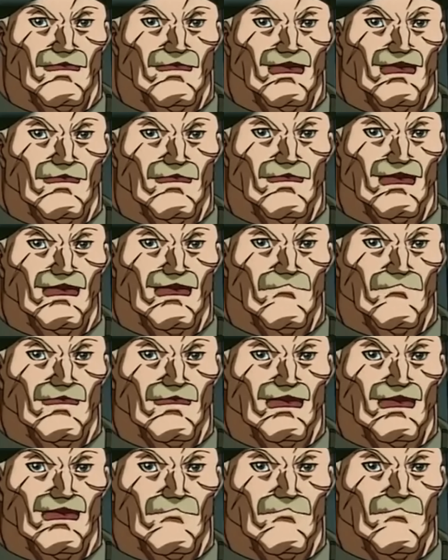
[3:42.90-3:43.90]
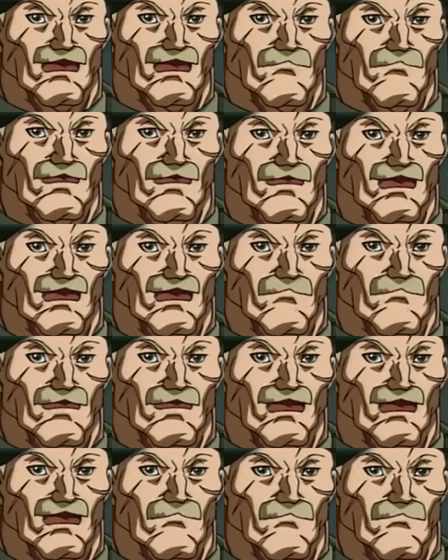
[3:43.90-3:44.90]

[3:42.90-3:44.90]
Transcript: keep up with you even if I had 9 lives,